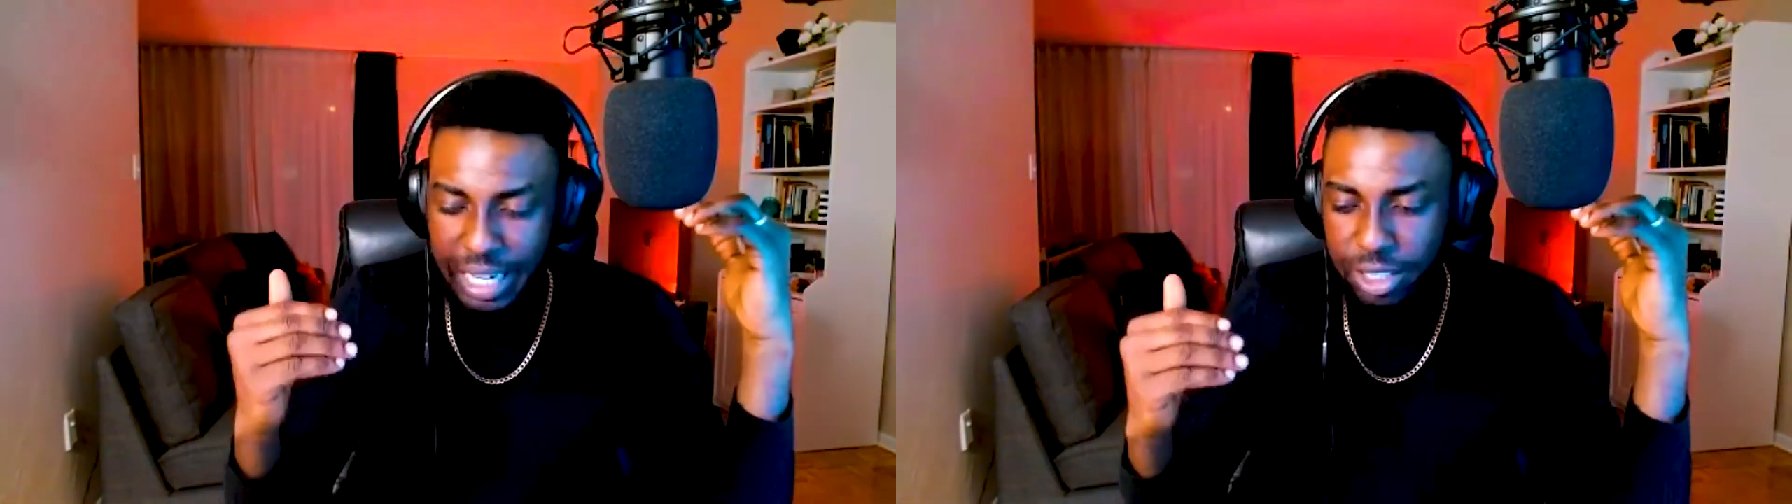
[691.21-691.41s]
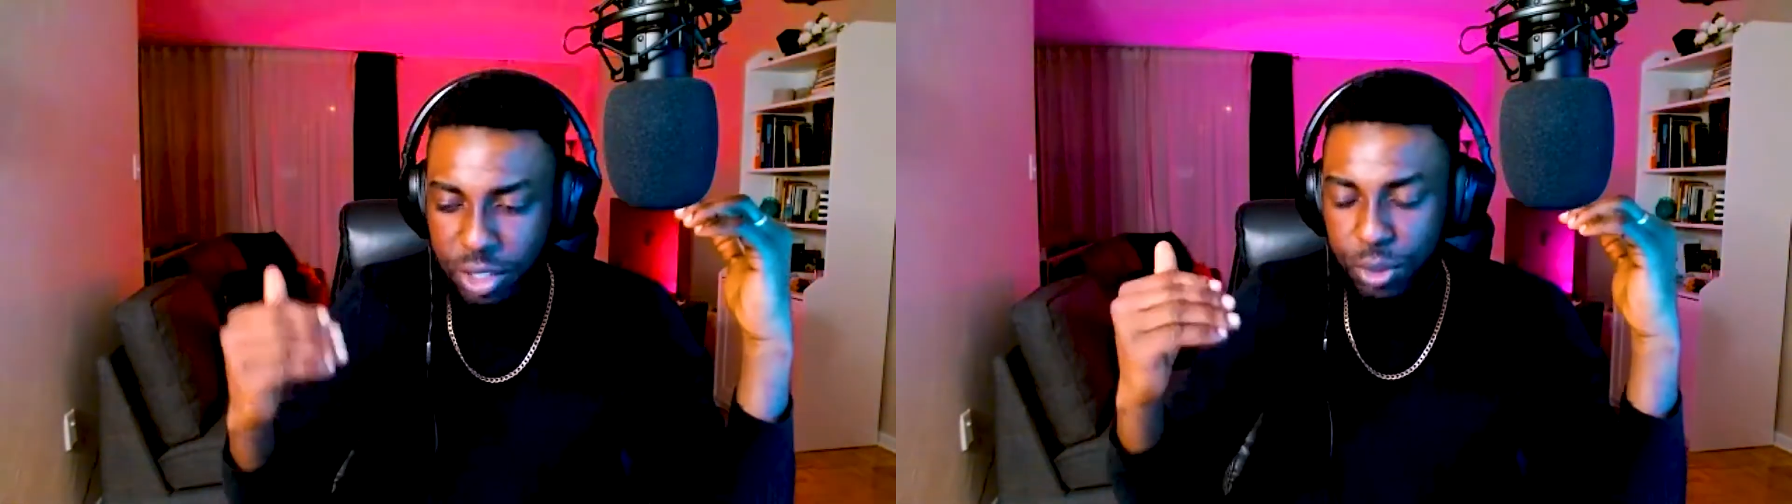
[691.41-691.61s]

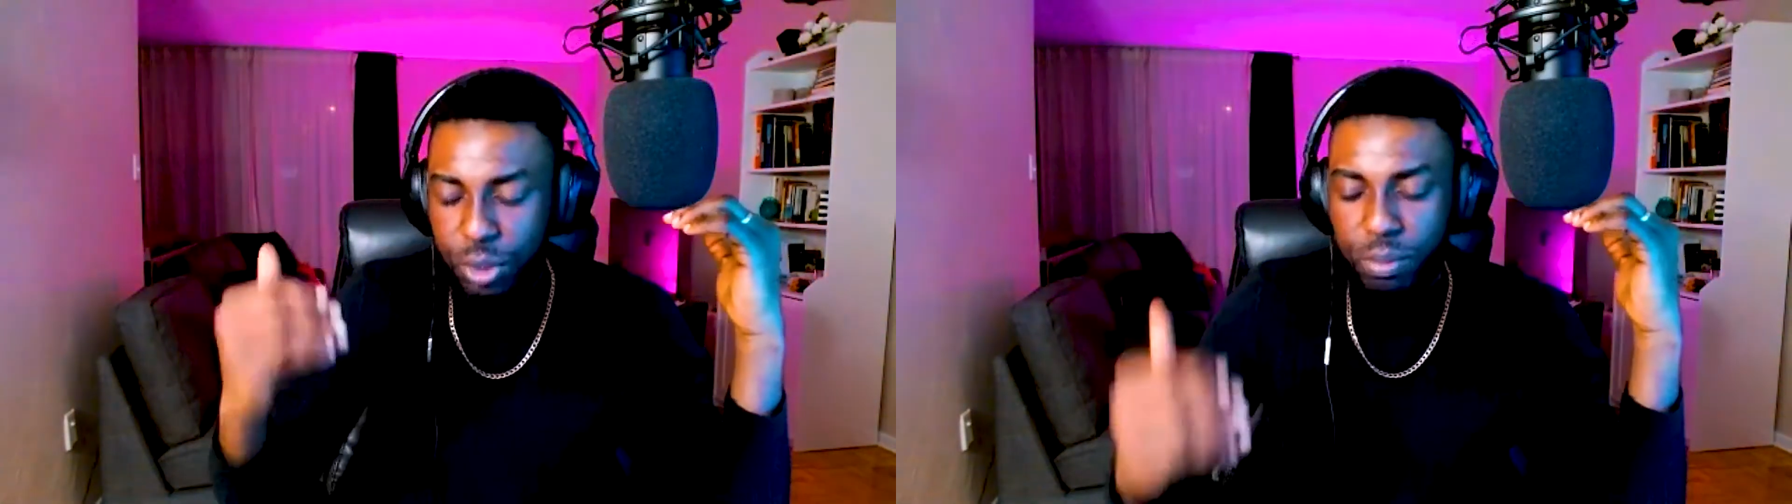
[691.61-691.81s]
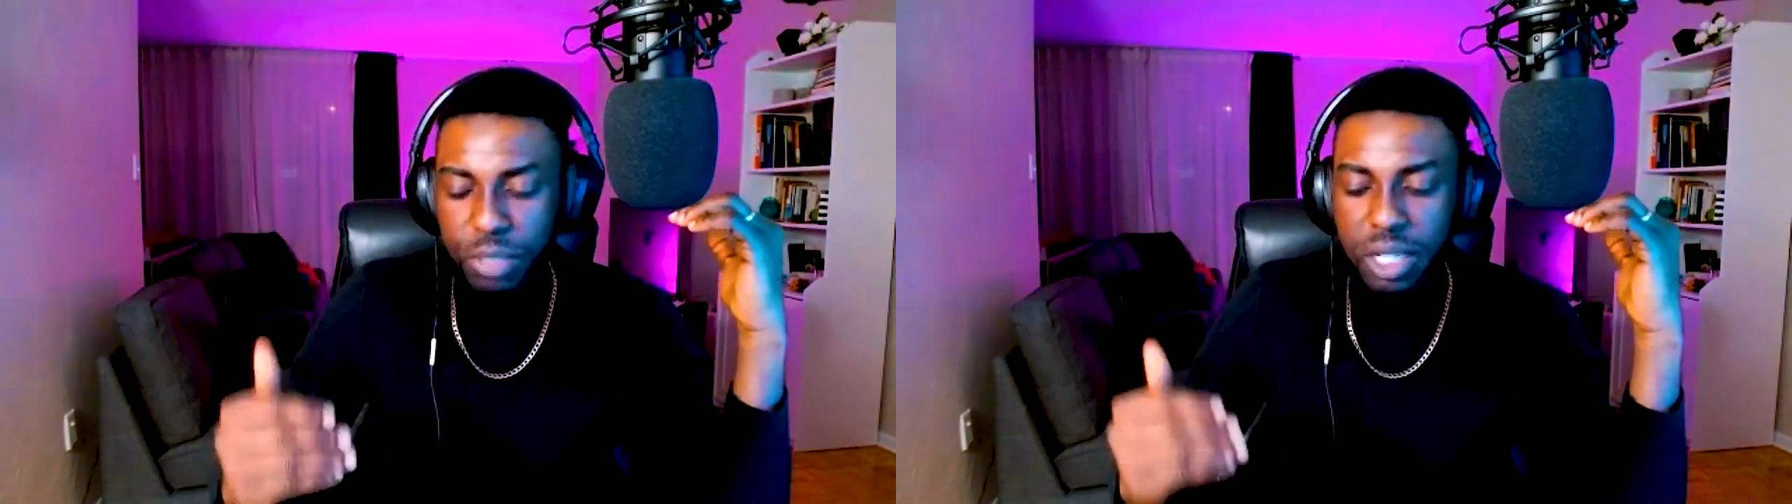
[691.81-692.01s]
at
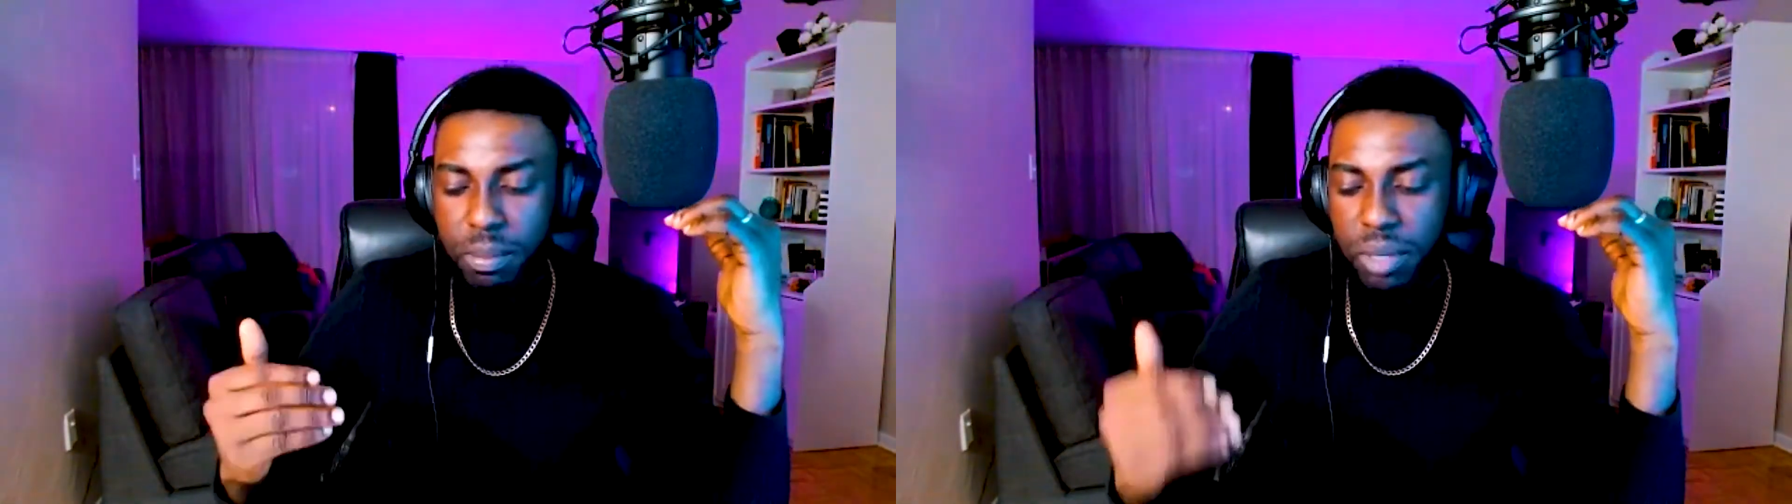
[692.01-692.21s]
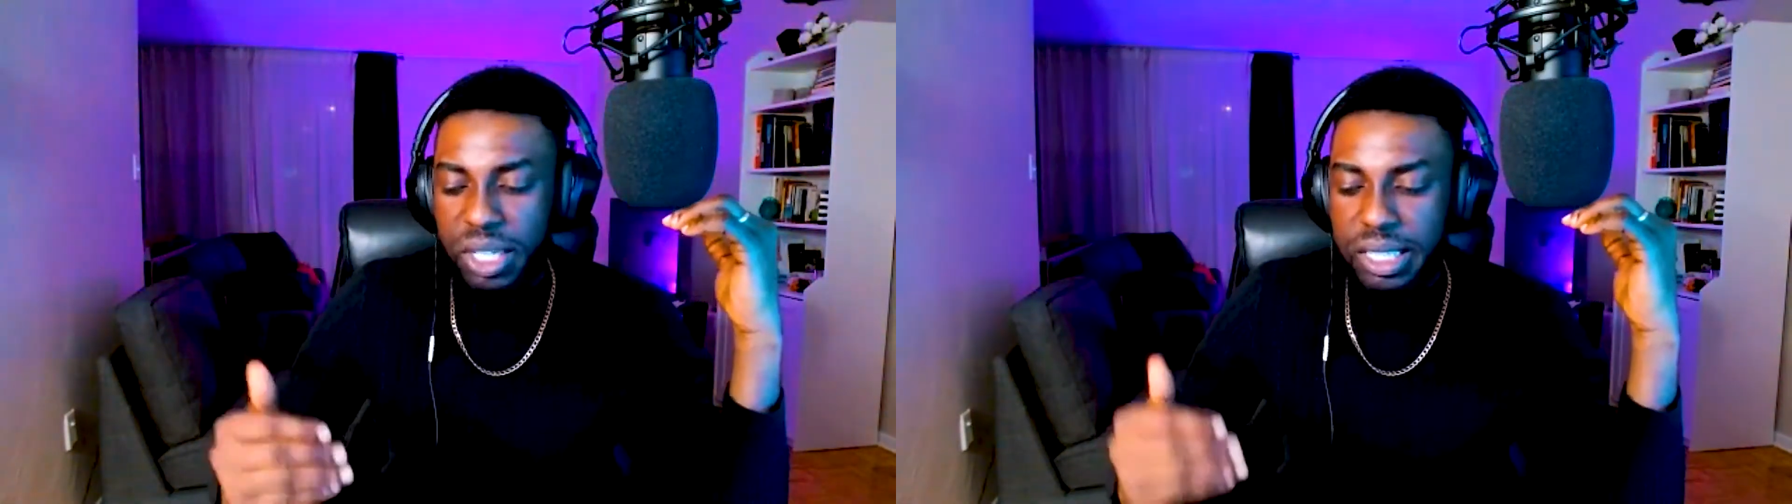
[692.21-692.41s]
social media
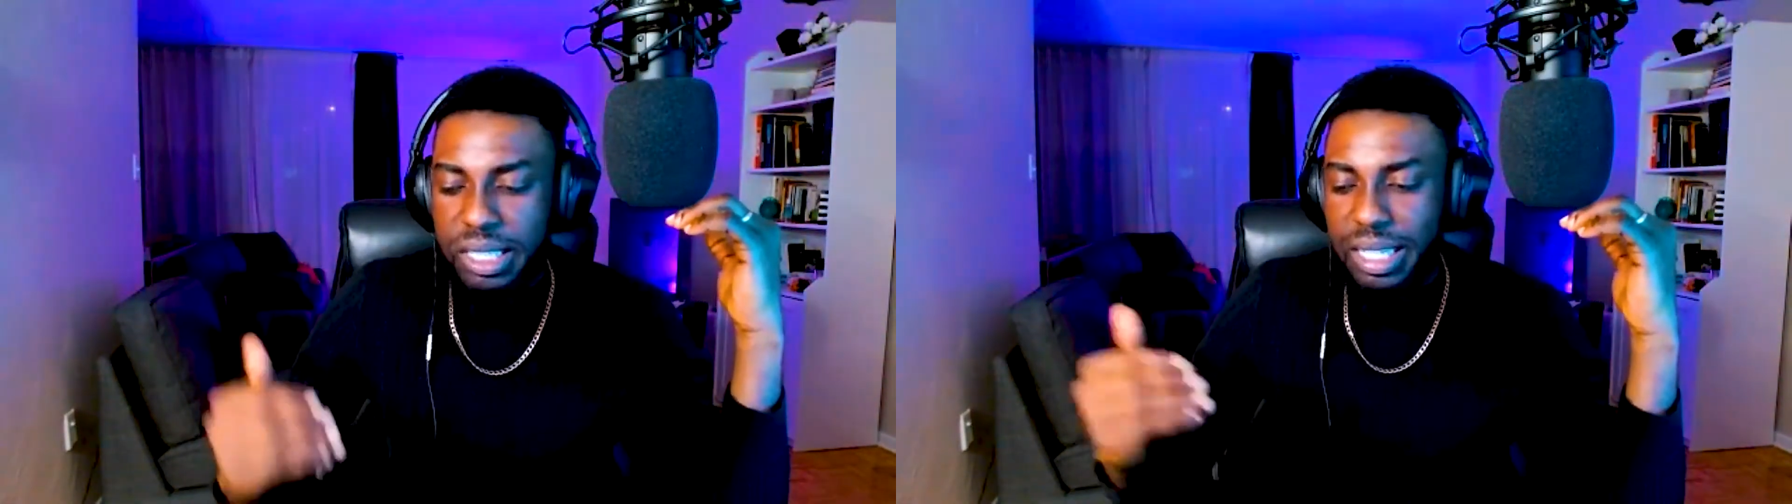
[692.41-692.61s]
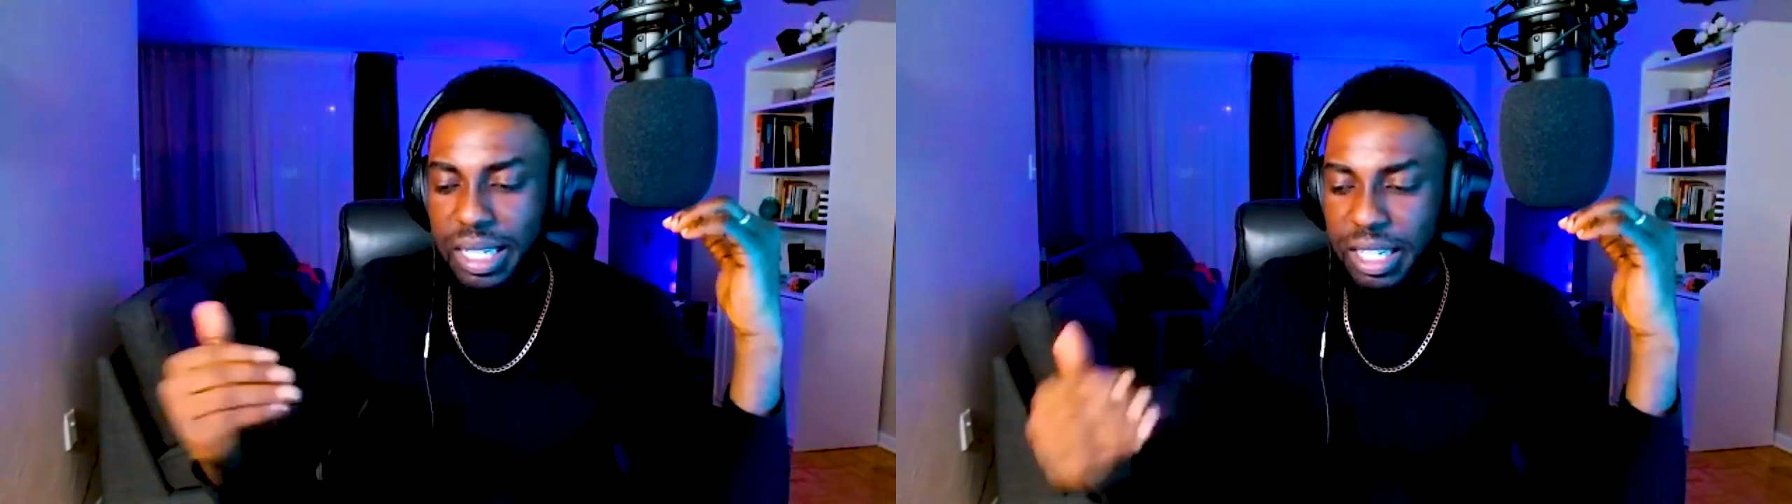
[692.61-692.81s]
marketing
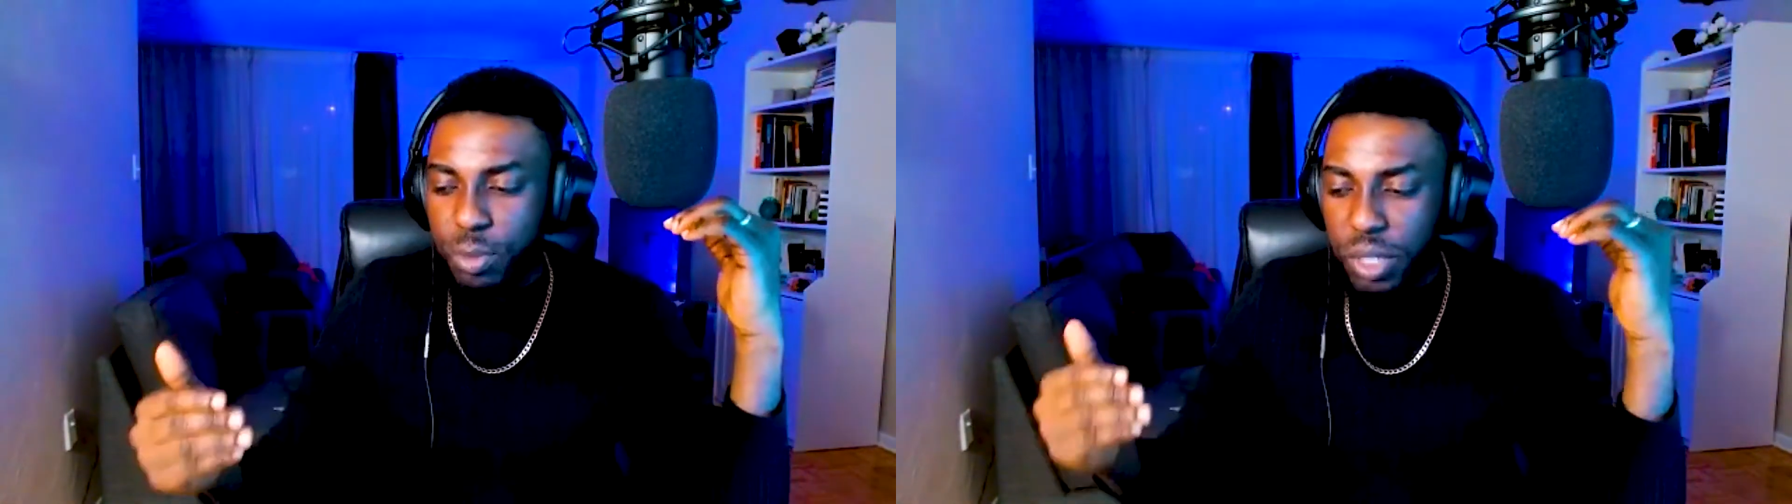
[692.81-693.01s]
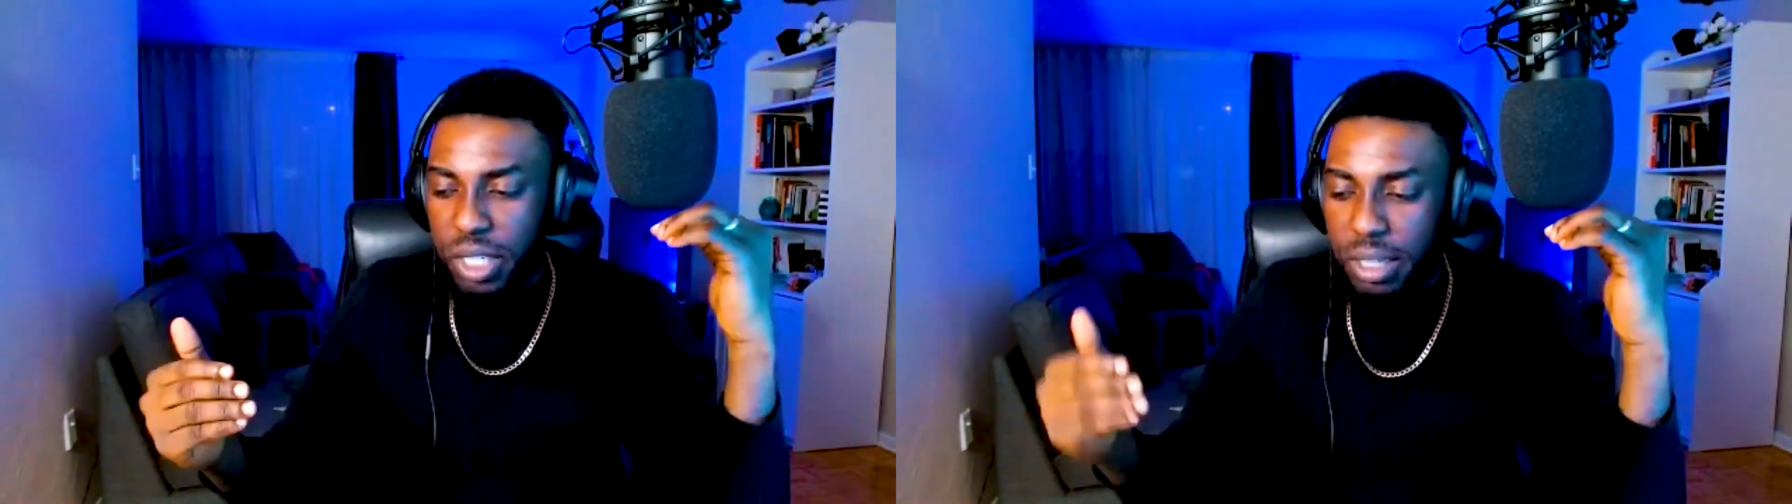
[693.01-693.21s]
and
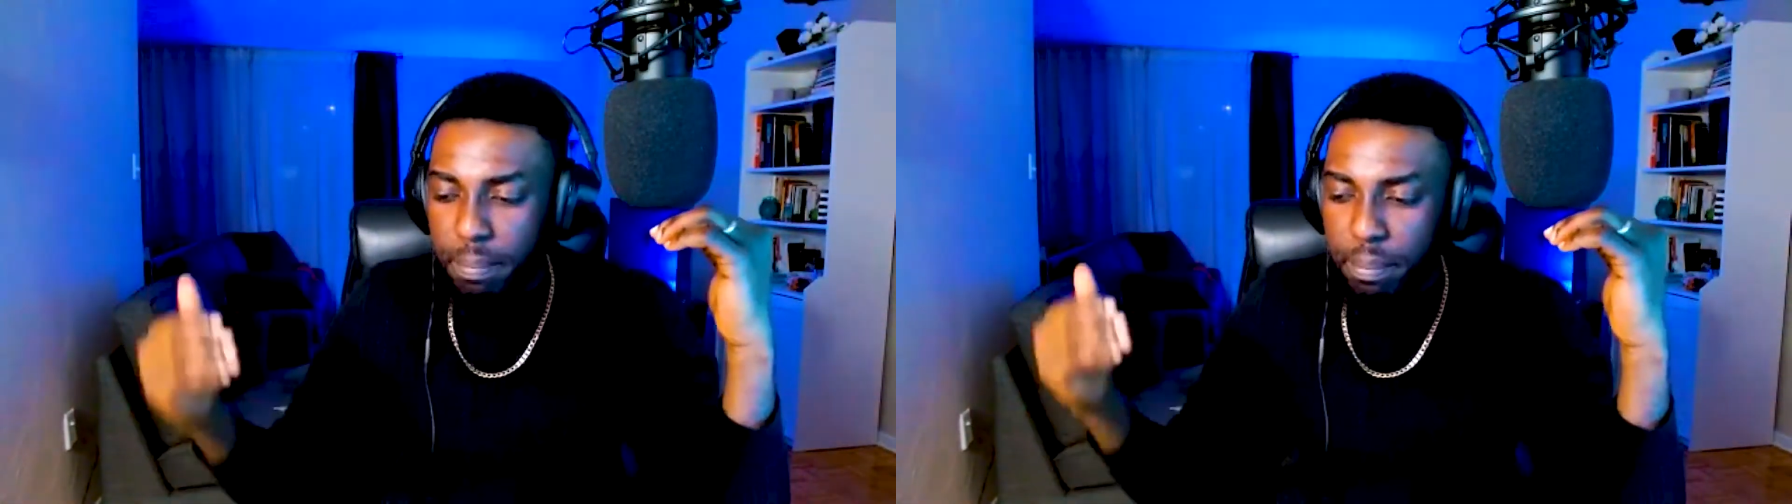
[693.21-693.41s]
networking,